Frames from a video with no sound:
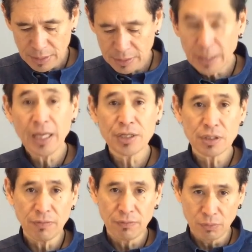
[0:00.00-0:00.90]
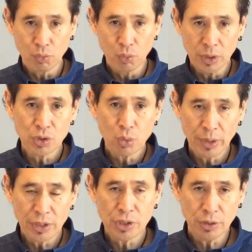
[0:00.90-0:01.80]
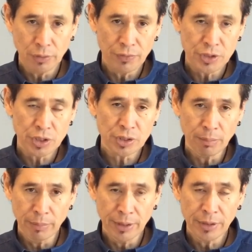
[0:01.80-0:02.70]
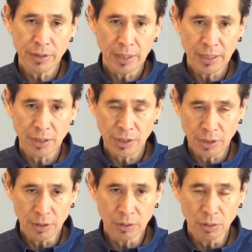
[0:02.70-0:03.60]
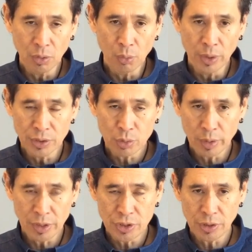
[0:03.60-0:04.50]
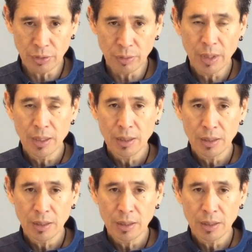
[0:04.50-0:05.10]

in the case of 1/22, if it's just the month and the year 01/22,